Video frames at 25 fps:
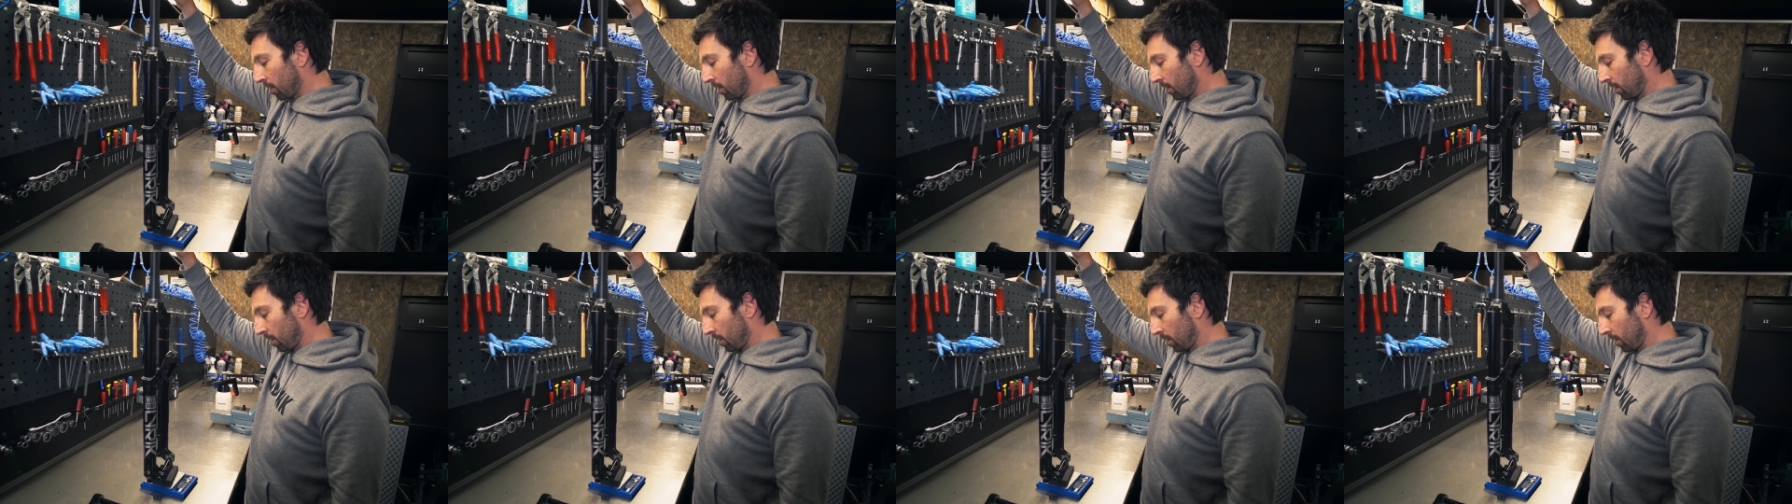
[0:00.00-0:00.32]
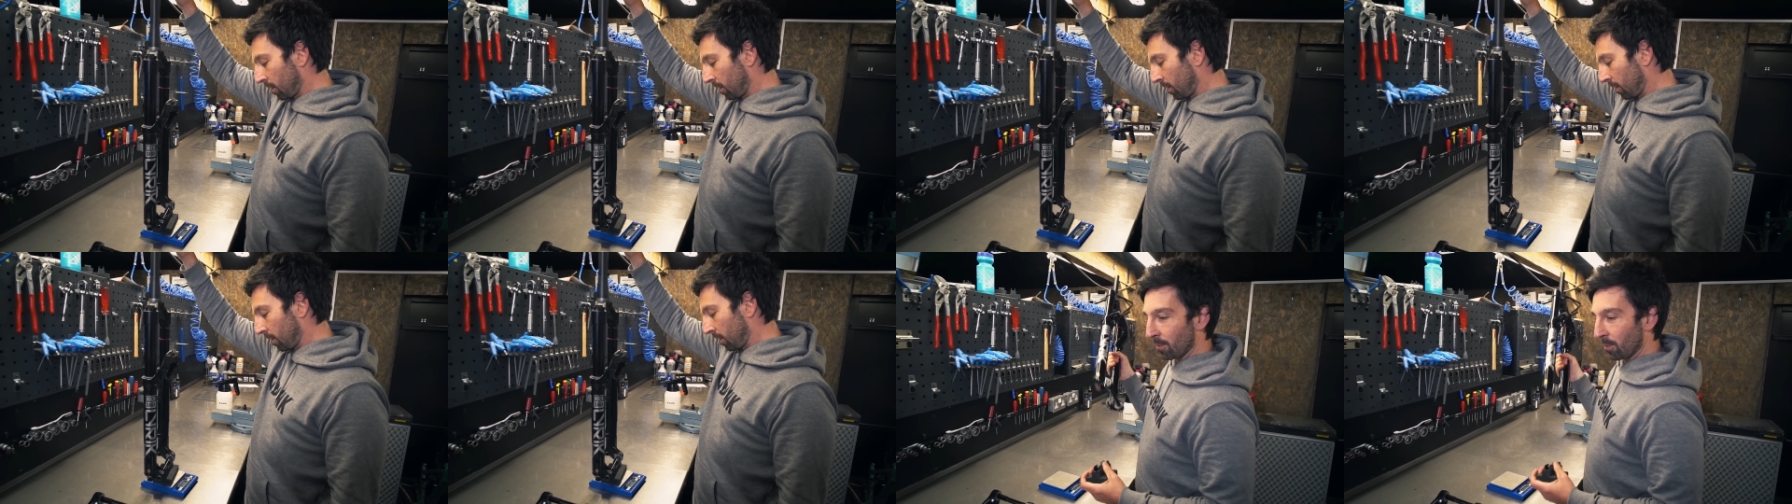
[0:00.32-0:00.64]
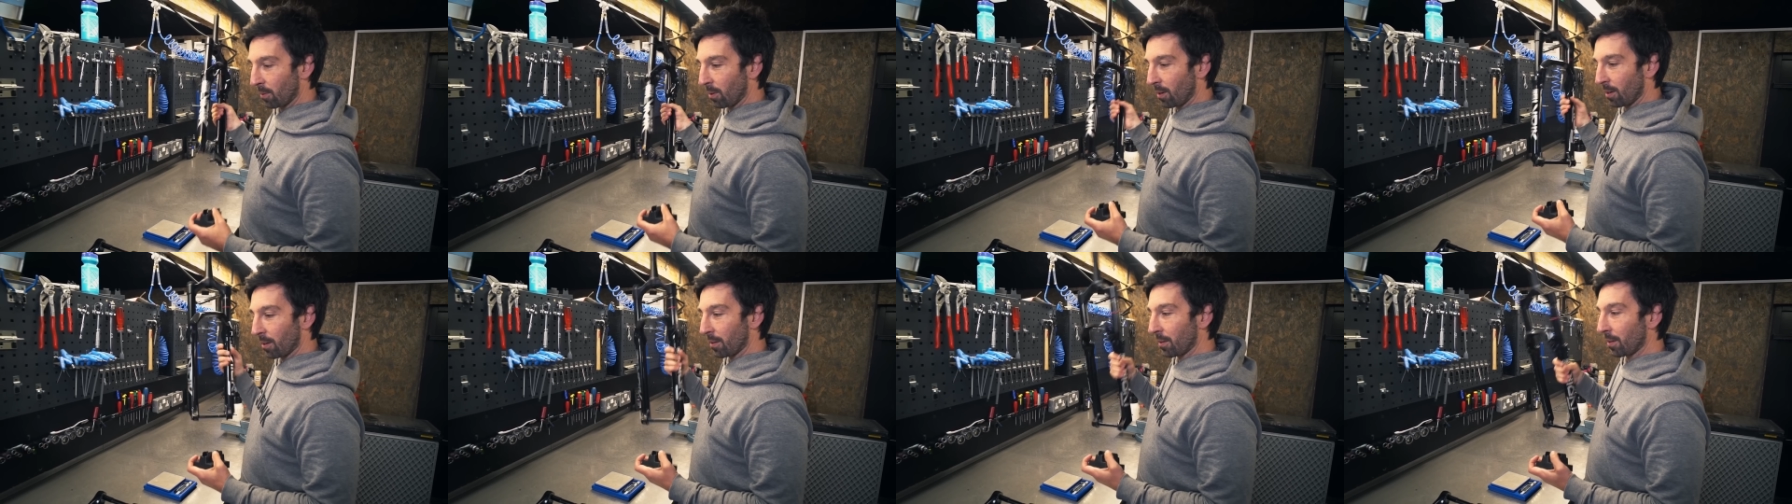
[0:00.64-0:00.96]
Let's see
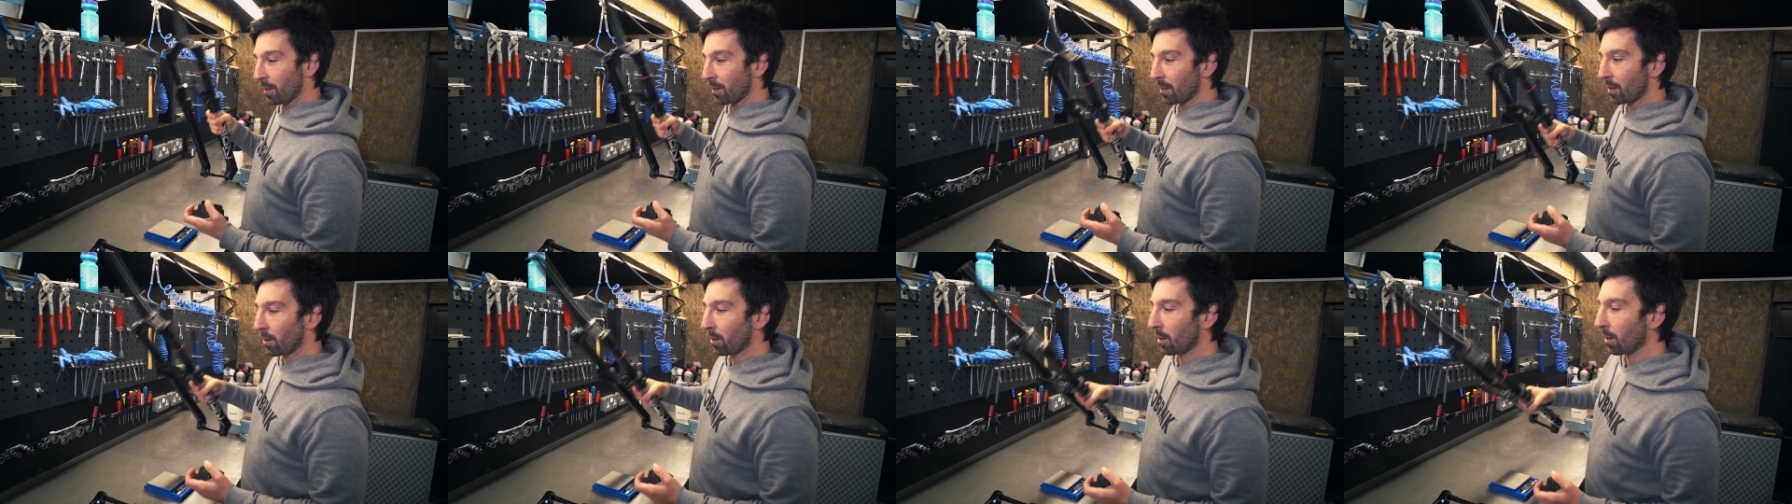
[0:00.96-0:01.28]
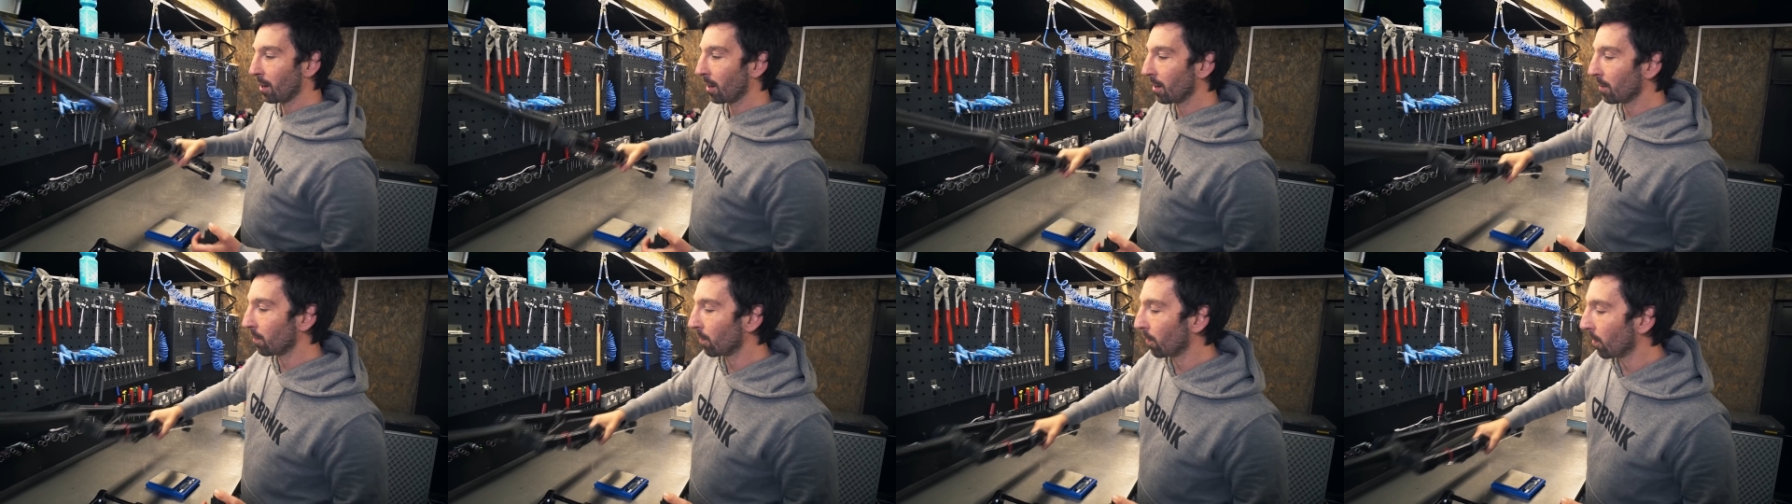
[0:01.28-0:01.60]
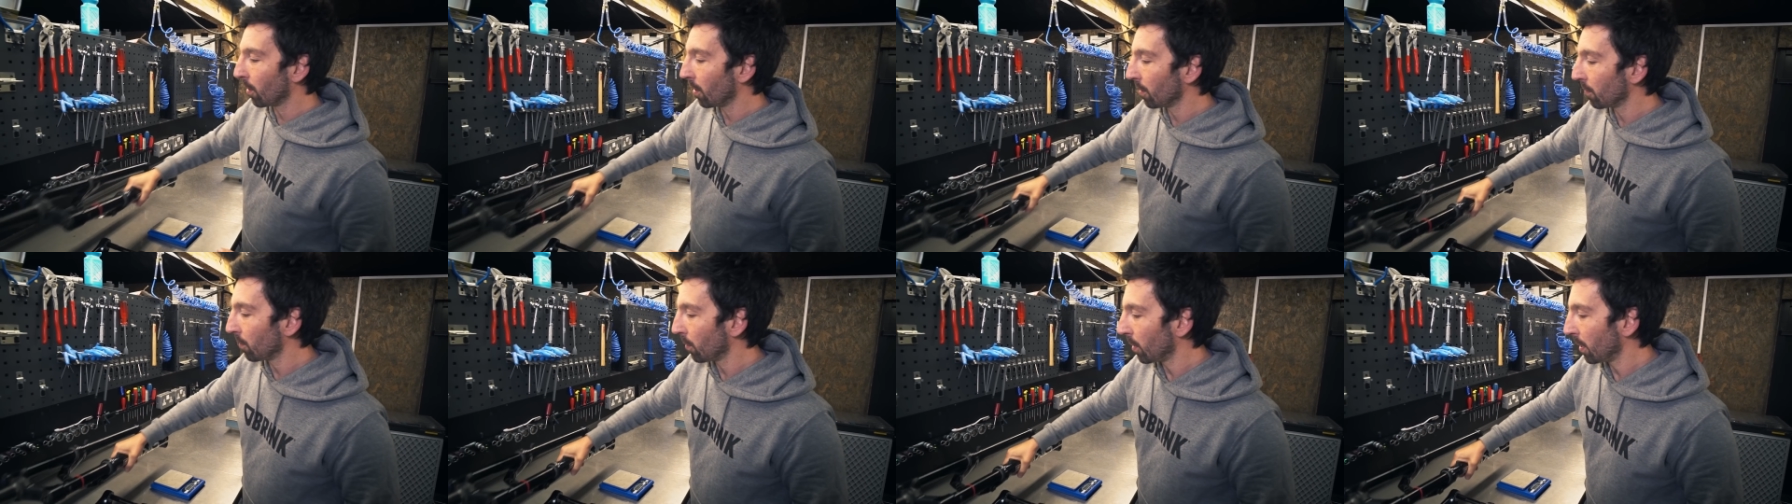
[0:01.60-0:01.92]
what the
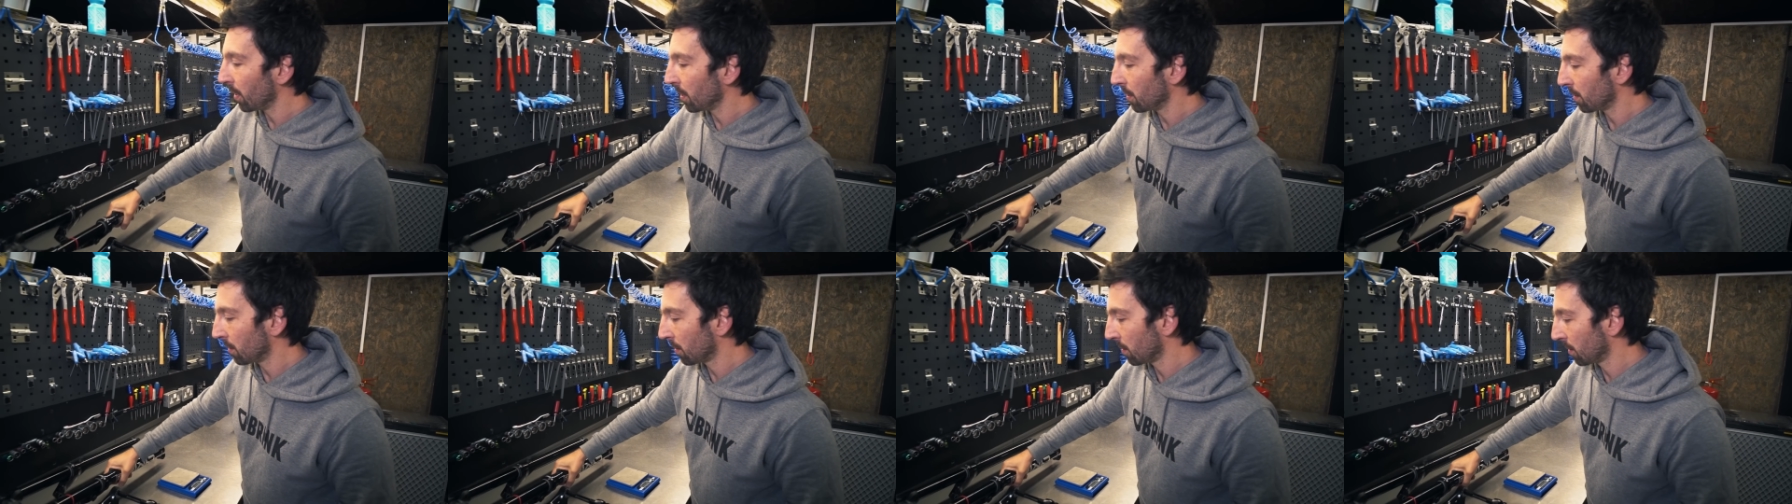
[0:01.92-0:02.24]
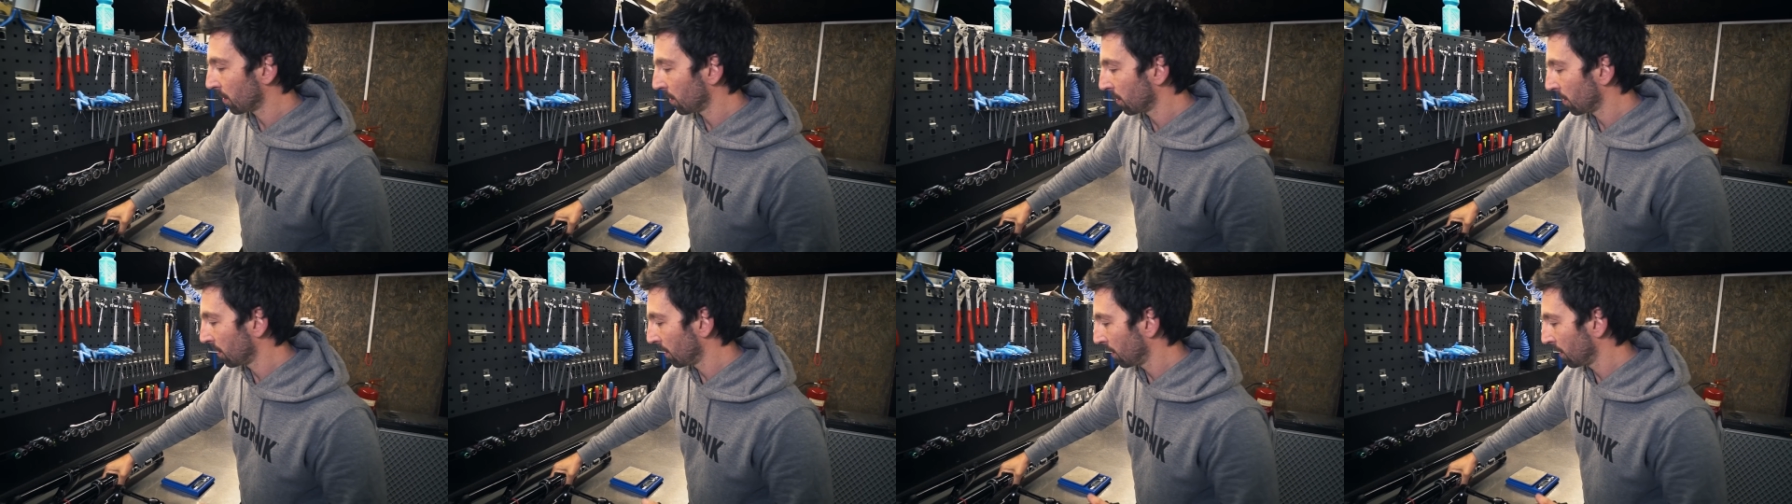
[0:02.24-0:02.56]
35 weighs.